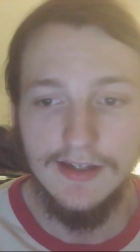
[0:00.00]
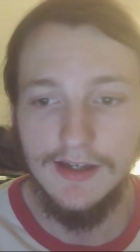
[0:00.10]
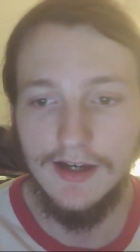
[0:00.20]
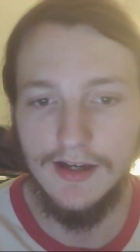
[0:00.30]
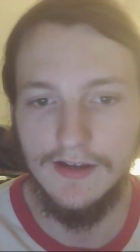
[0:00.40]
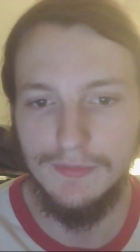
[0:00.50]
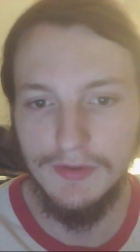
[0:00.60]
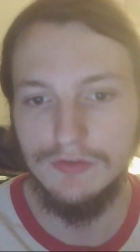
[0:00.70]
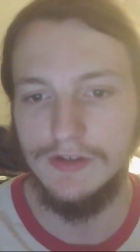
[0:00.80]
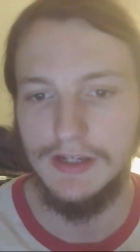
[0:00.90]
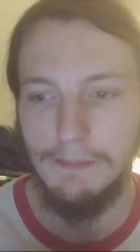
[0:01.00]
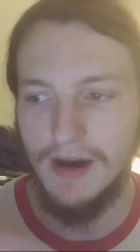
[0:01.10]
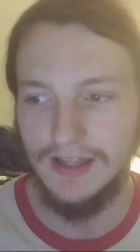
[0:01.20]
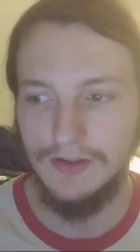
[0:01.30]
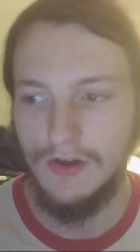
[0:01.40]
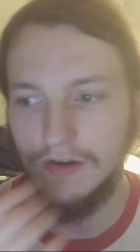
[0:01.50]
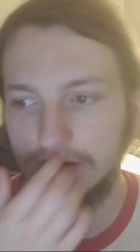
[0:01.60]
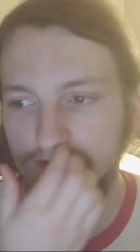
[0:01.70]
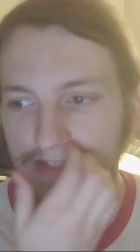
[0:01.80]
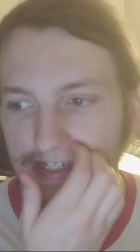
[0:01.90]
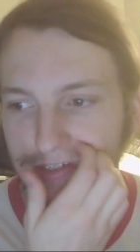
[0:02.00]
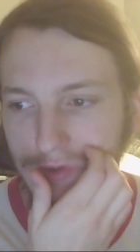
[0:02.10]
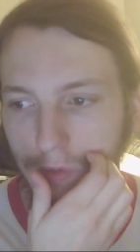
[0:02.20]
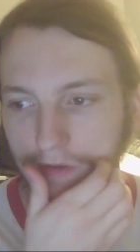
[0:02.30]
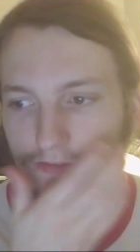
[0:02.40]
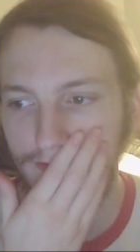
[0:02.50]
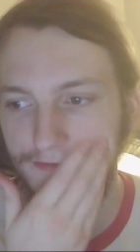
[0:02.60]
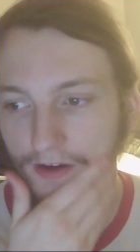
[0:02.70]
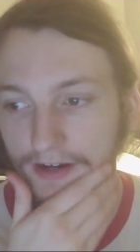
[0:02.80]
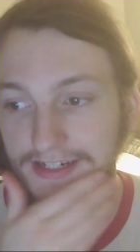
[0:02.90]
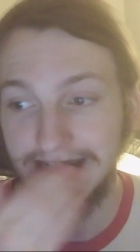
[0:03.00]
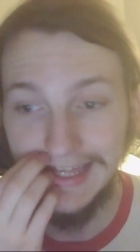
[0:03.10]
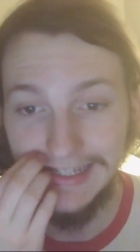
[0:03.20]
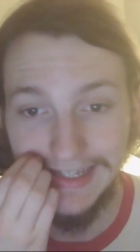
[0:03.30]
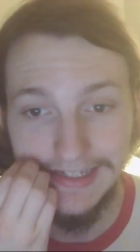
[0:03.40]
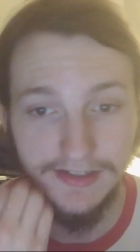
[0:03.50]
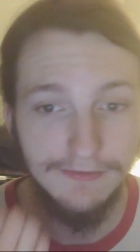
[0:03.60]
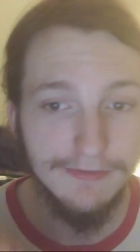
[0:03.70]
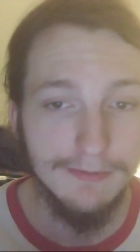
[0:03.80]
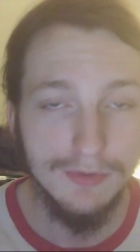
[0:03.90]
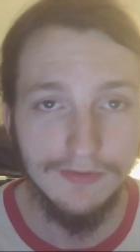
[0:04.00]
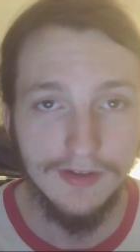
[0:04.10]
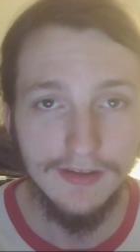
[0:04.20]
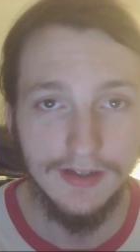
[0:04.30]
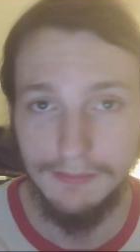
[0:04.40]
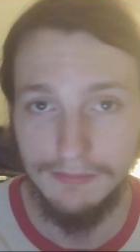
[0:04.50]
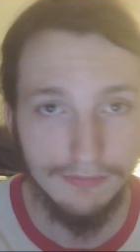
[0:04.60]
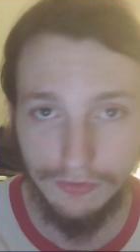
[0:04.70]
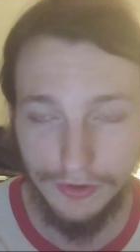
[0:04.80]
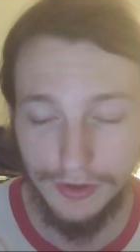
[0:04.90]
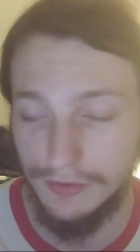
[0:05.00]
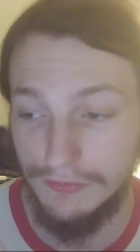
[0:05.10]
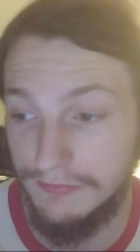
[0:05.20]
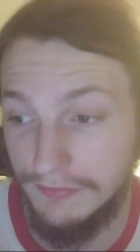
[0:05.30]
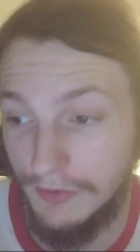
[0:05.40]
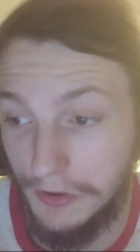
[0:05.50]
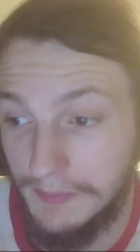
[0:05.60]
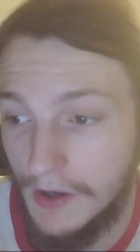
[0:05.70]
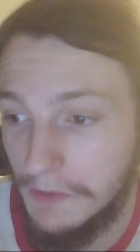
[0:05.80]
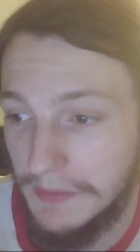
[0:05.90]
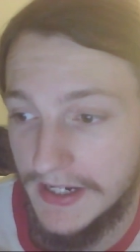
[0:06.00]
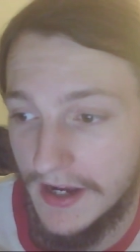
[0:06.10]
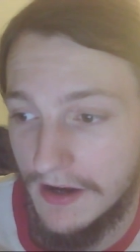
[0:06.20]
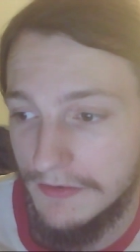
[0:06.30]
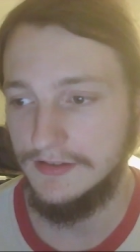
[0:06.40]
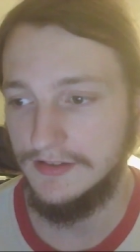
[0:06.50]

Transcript: Uh, especially in a monologue scene toward the very tail end of the movie that I'm sure you've heard about by now.